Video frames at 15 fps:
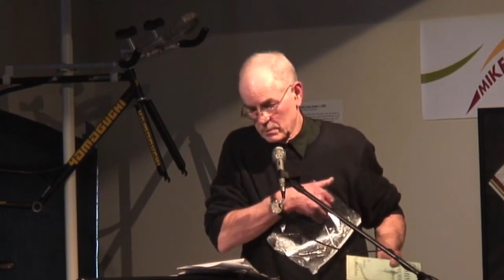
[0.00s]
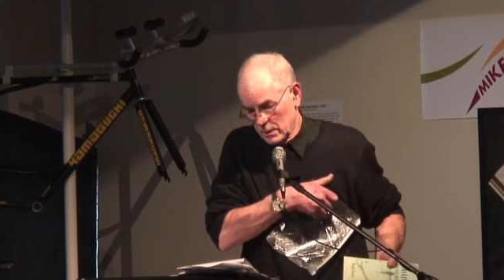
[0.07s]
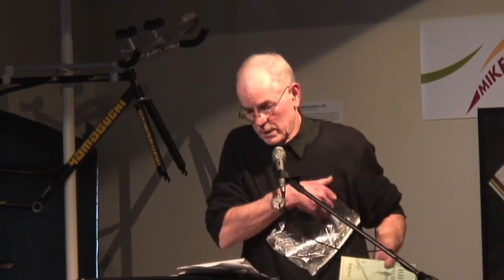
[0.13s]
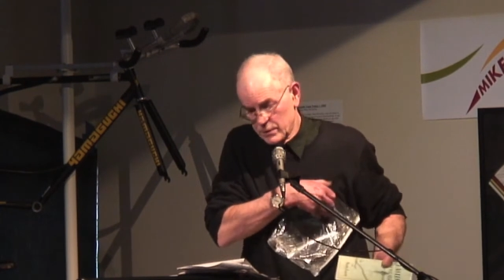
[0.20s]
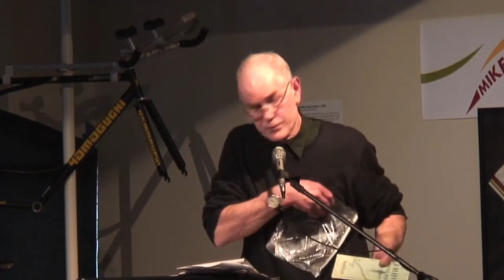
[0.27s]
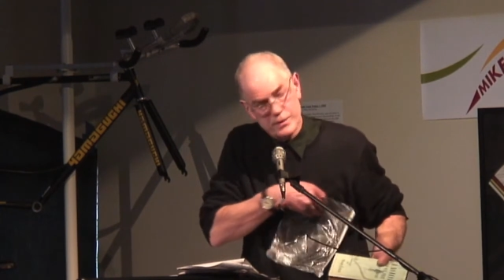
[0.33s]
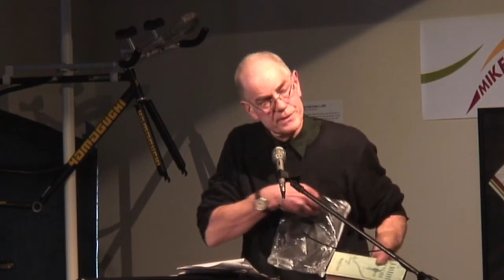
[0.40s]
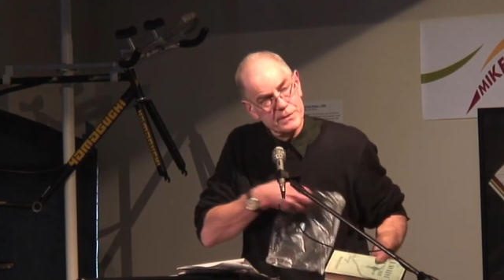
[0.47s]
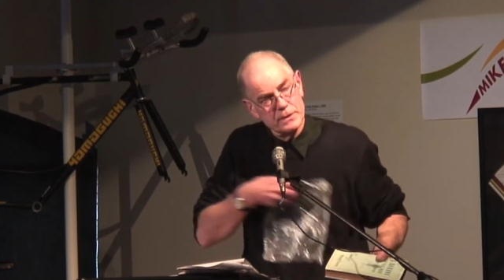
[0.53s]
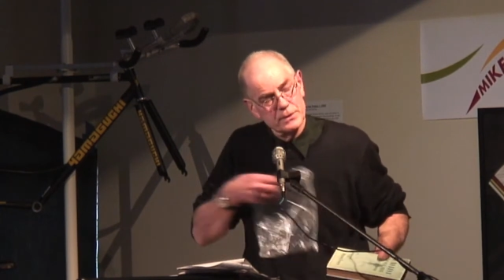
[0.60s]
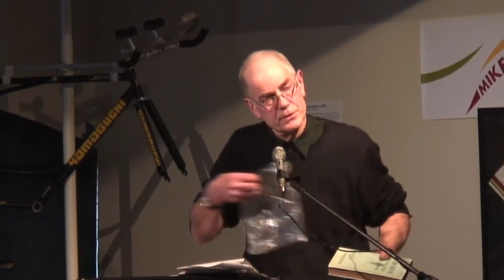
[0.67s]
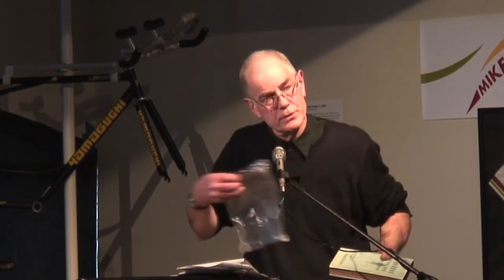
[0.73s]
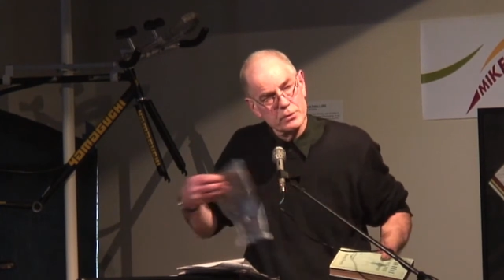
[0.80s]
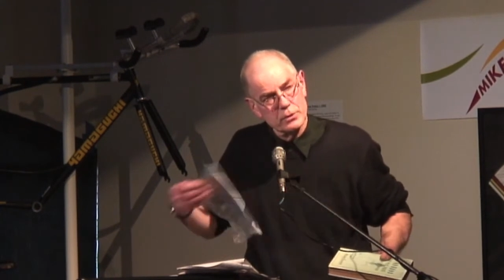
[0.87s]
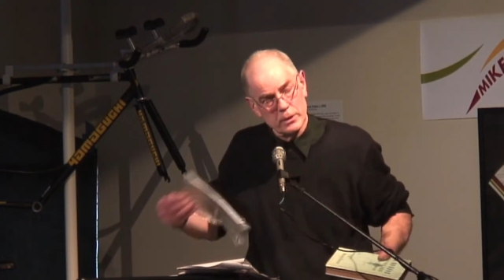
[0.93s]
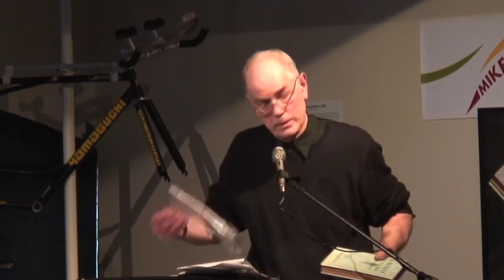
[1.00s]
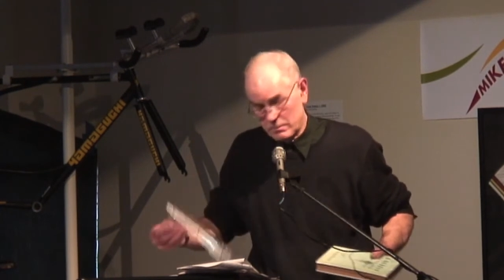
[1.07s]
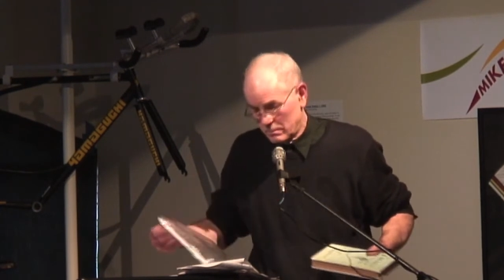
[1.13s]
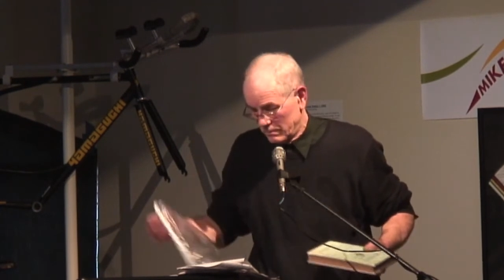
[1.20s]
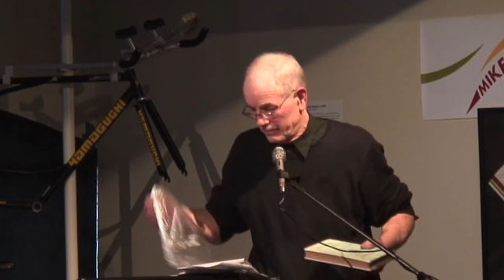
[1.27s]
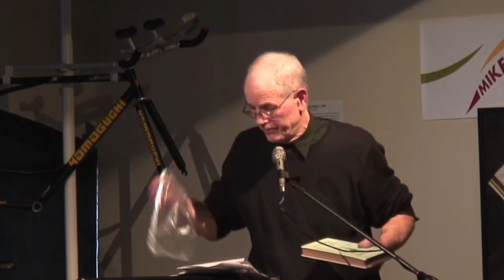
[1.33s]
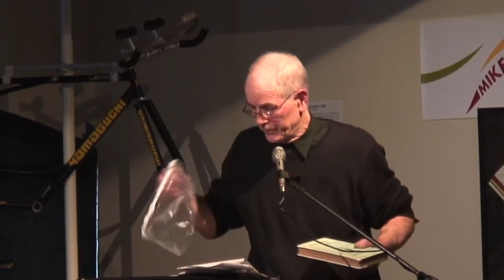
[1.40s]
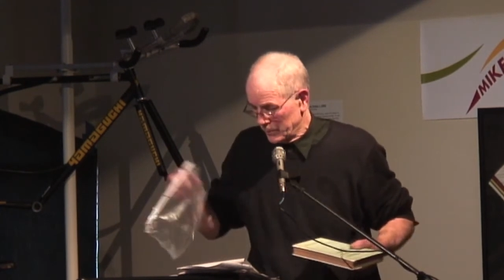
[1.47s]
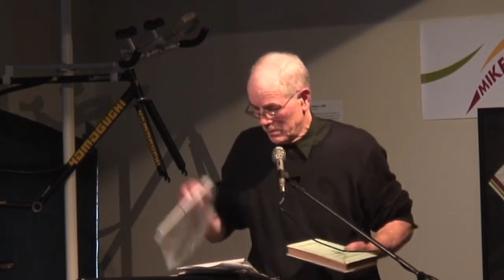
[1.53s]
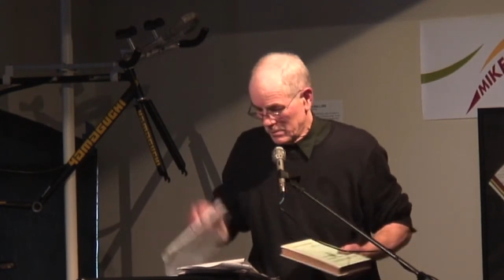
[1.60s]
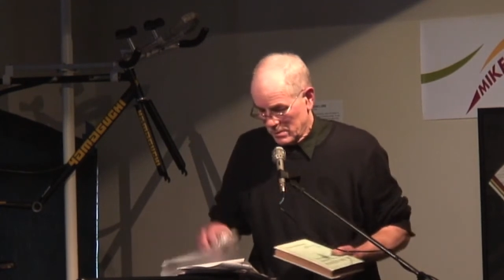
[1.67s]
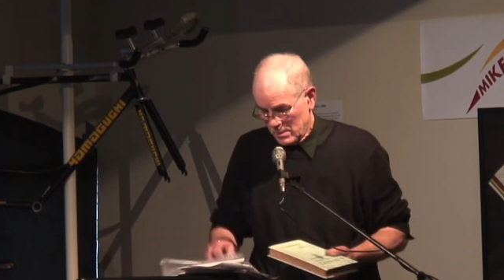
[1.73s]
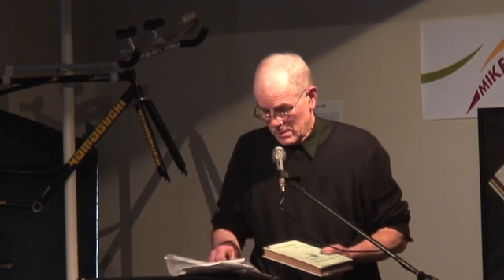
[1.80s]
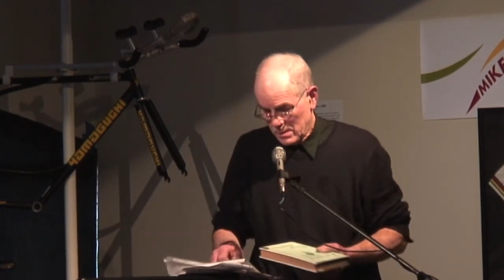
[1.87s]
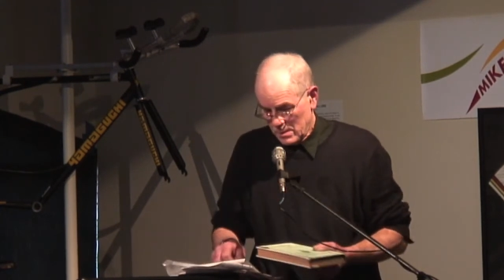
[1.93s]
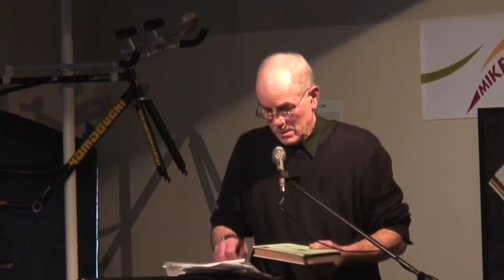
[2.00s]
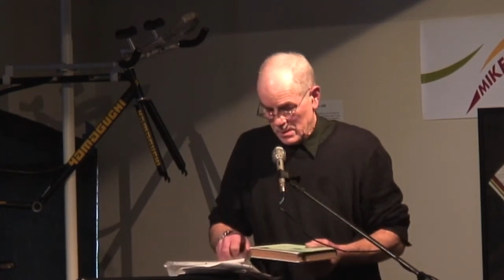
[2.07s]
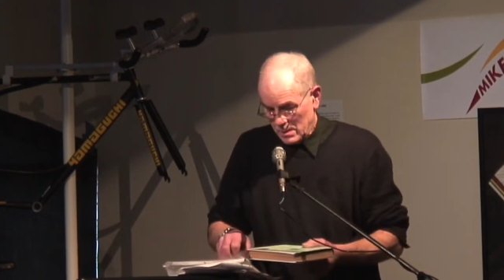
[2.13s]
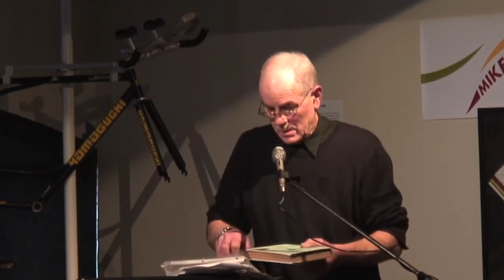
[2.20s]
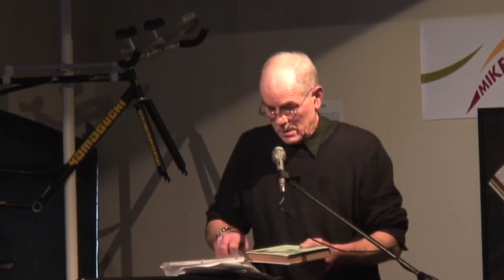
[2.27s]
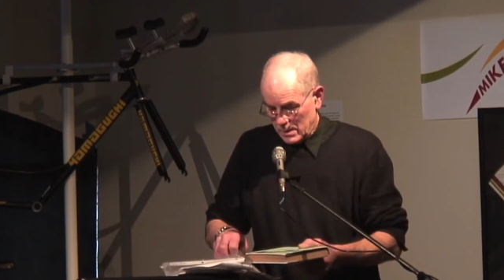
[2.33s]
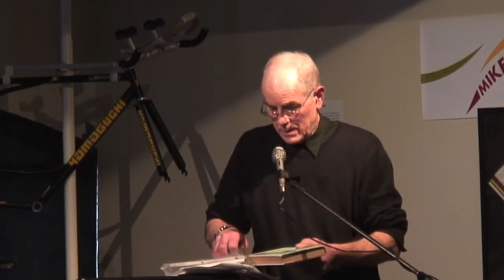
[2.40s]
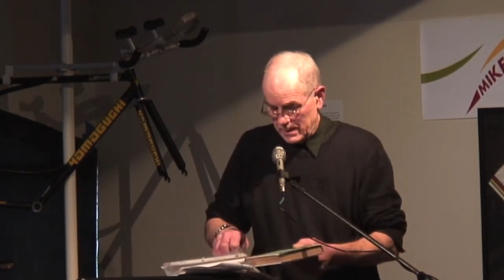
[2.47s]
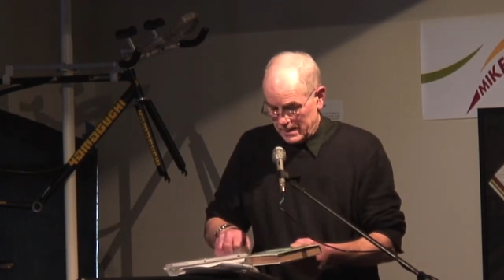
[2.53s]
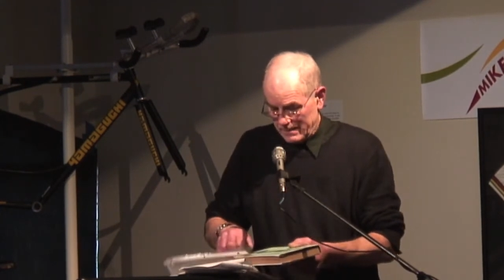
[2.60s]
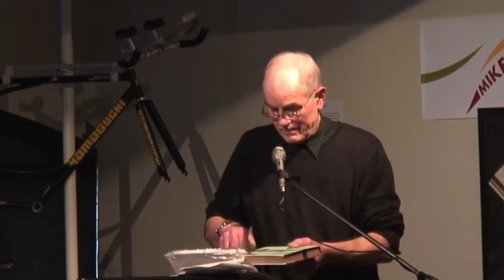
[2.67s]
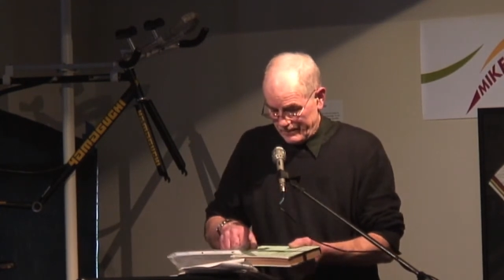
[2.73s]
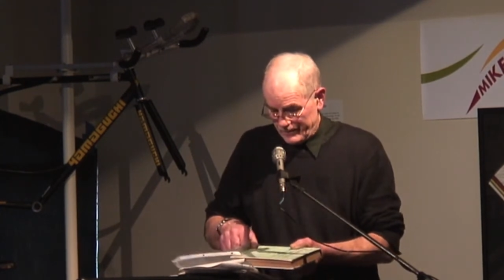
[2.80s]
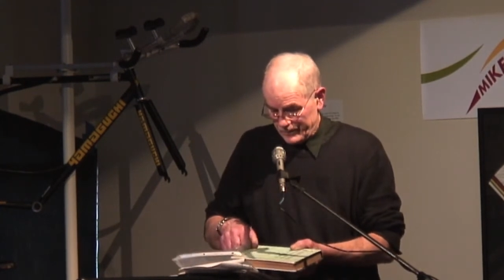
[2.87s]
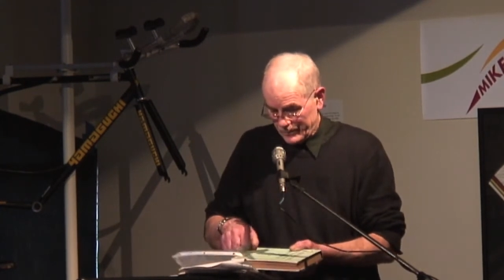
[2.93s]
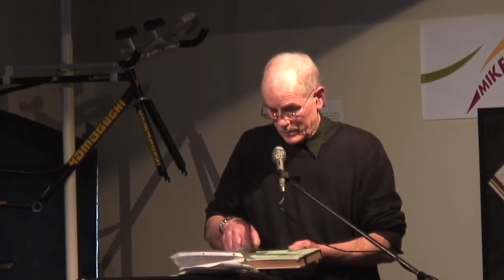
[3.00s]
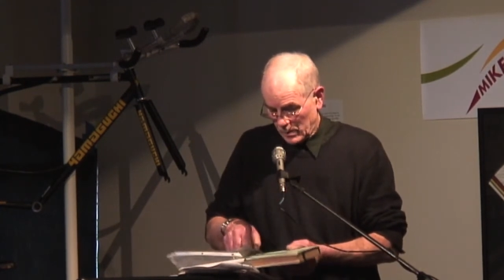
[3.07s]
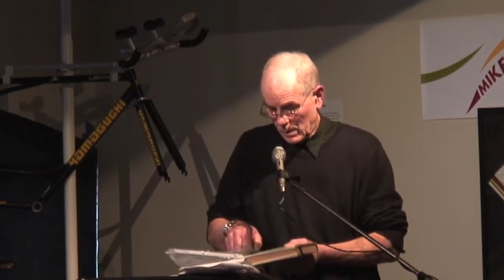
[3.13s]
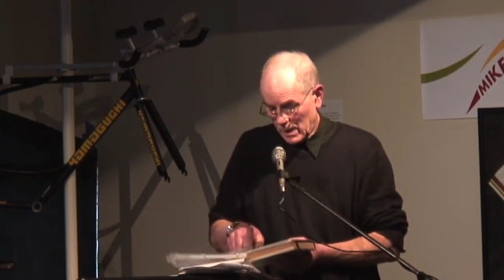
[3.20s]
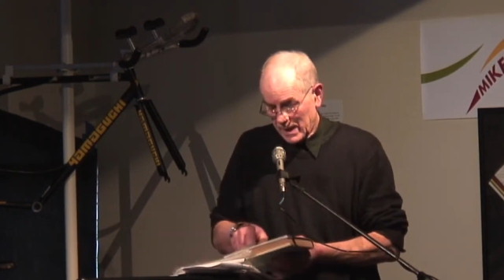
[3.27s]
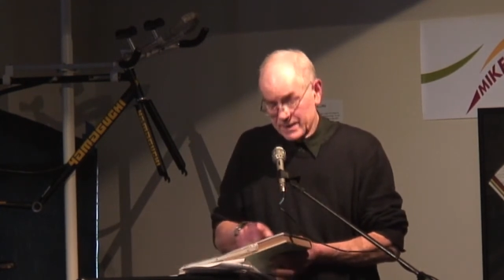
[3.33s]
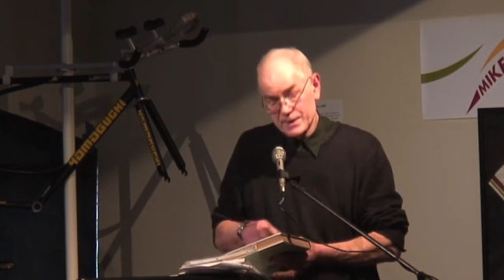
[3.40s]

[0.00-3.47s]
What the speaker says: interesting story. I